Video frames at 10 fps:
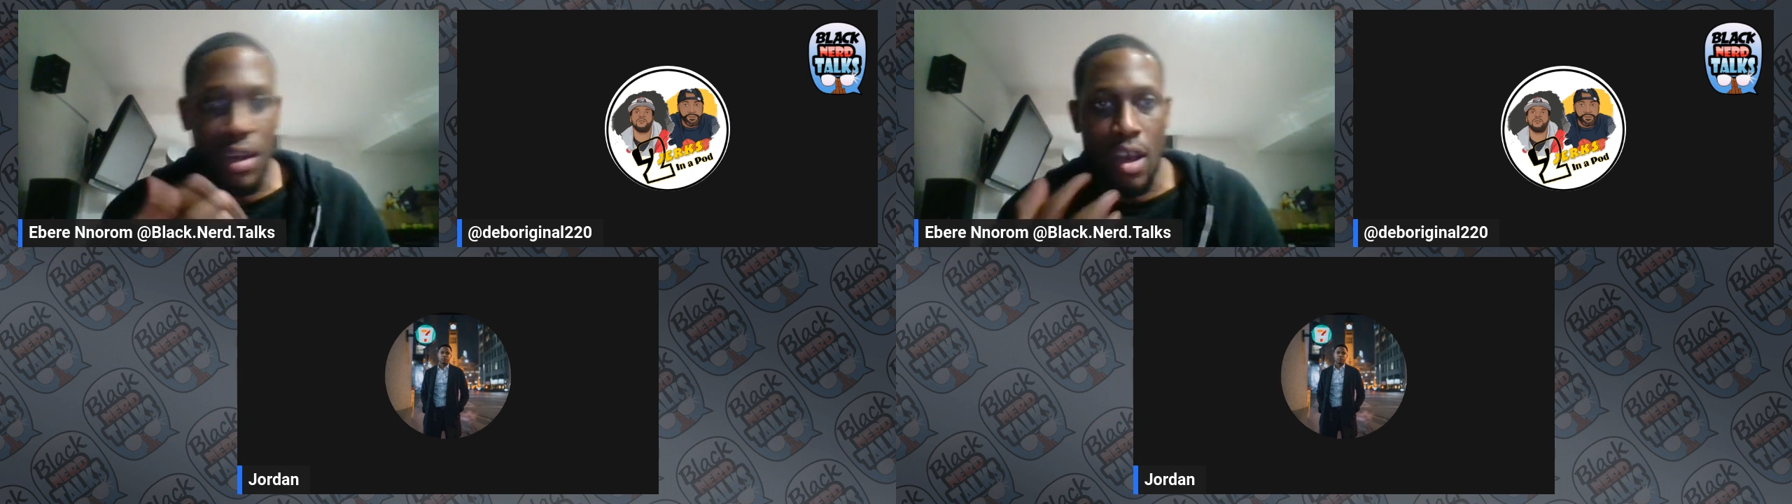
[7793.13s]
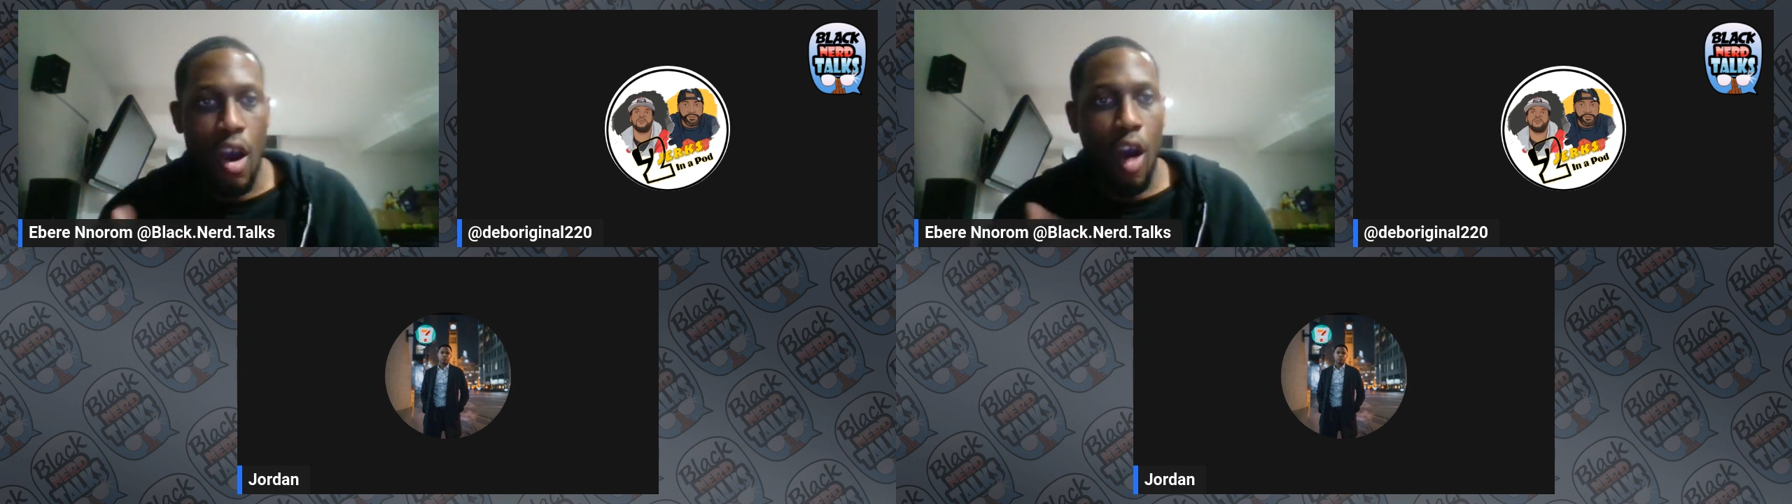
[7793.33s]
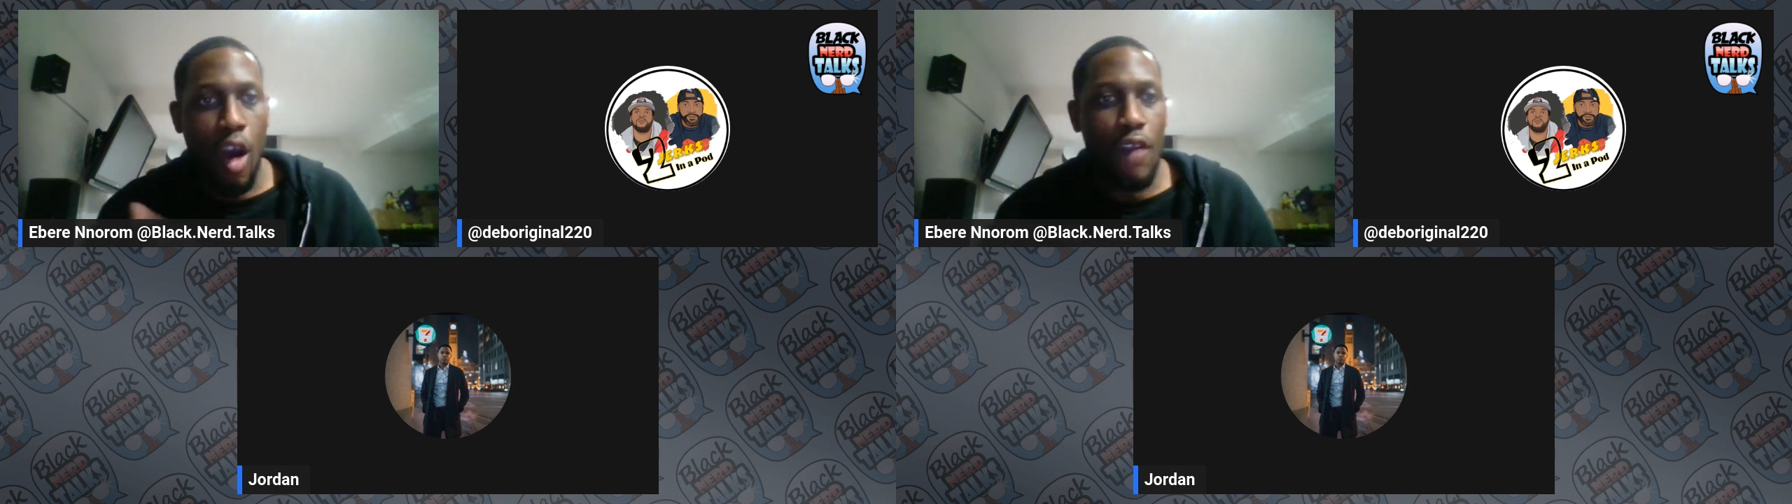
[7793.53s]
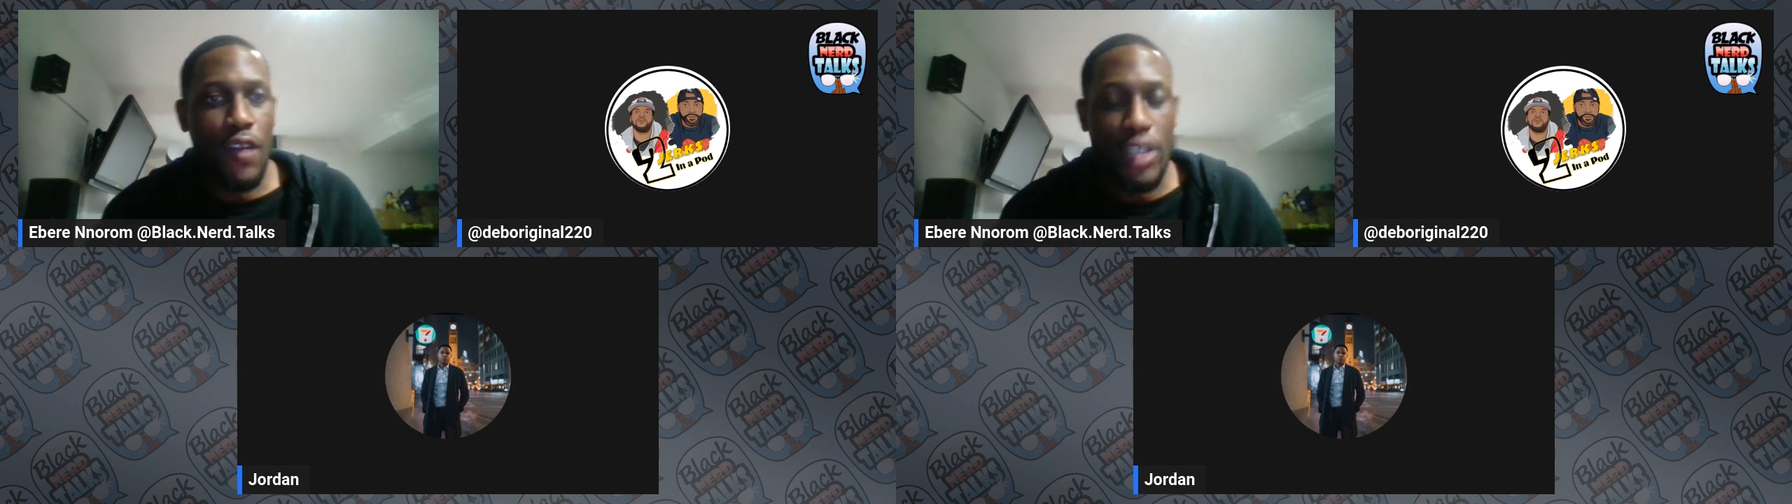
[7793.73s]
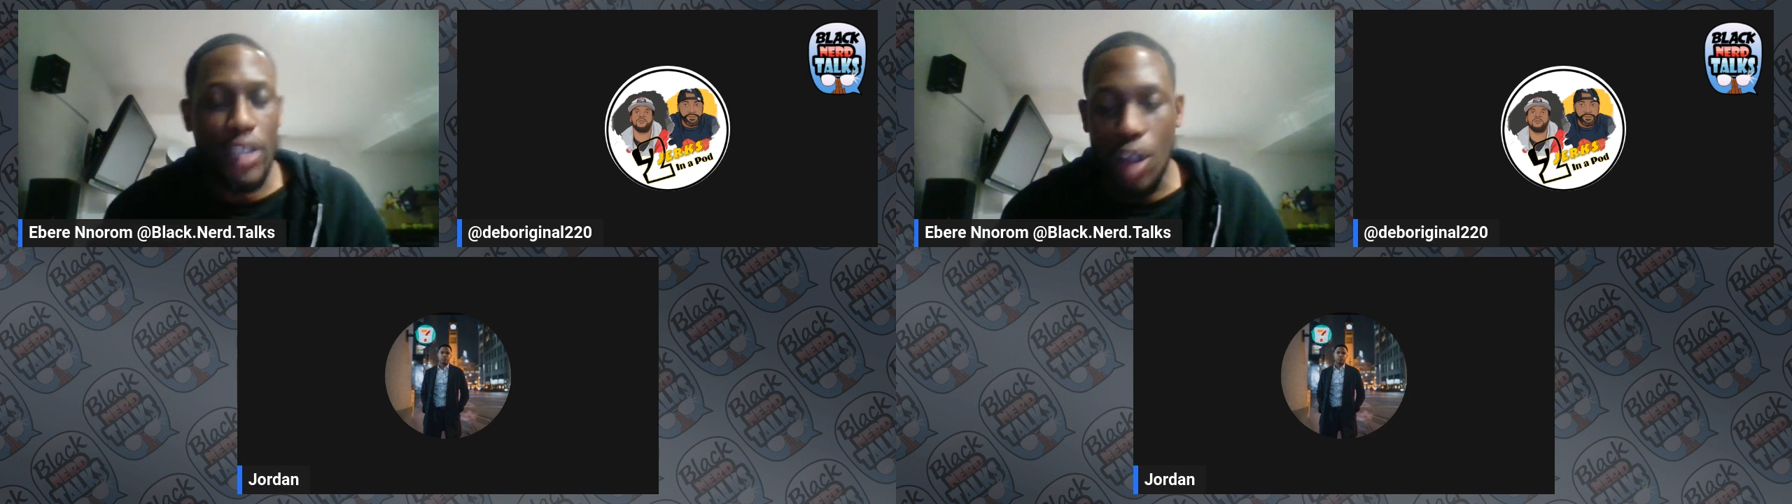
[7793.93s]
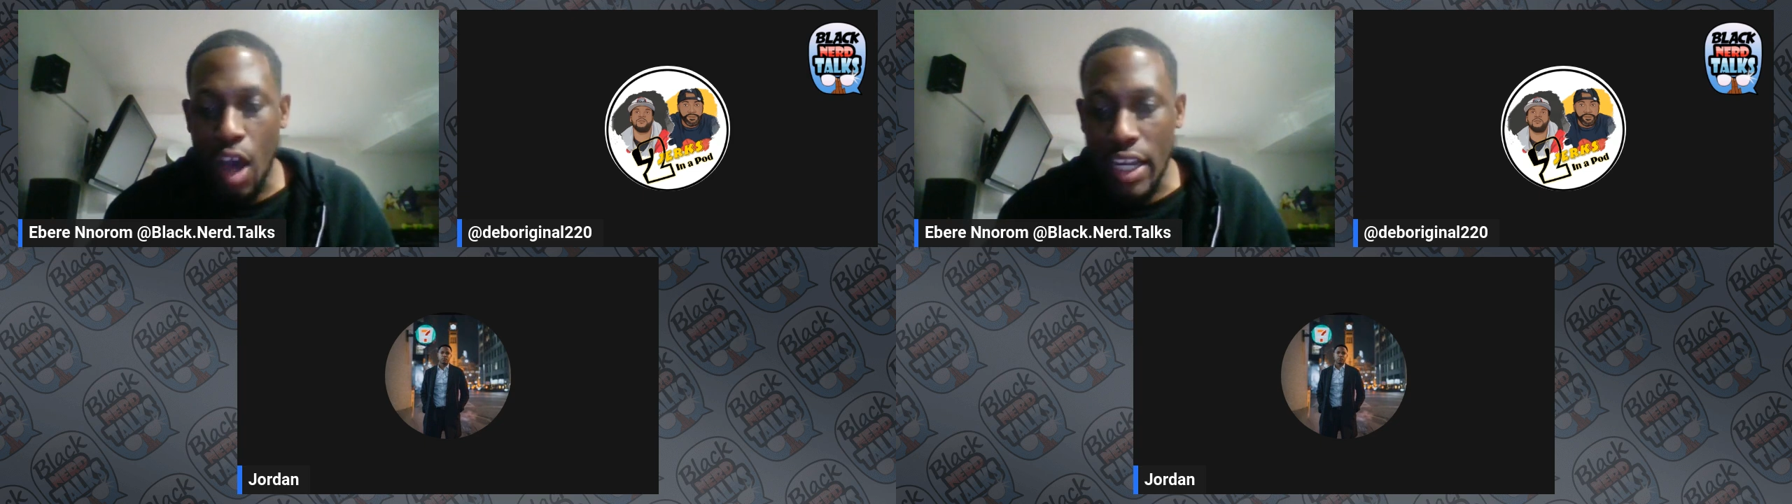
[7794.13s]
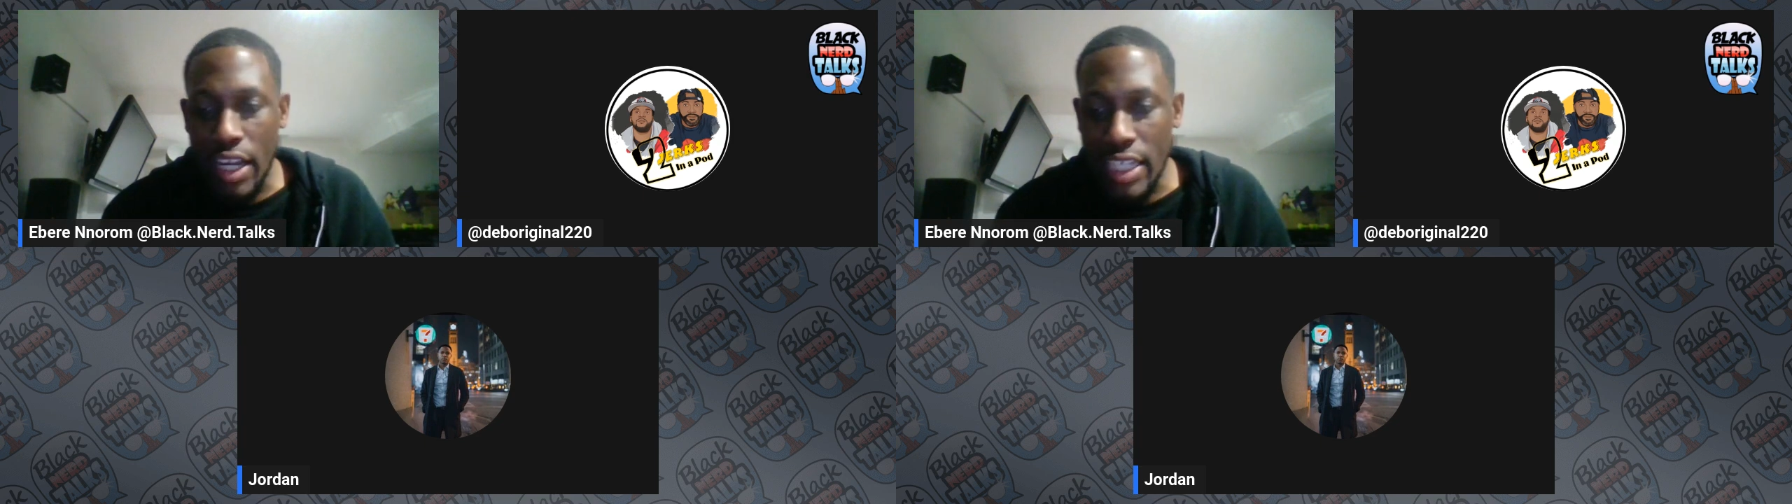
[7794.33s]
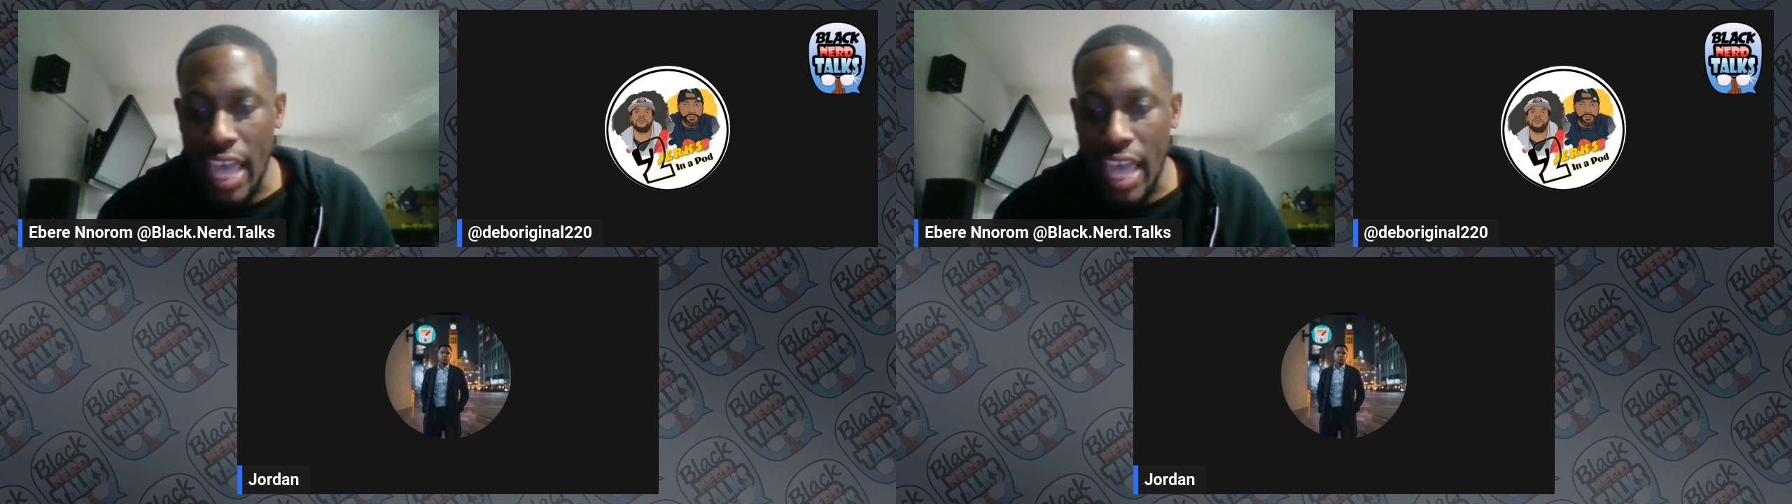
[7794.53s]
heartfelt and honest.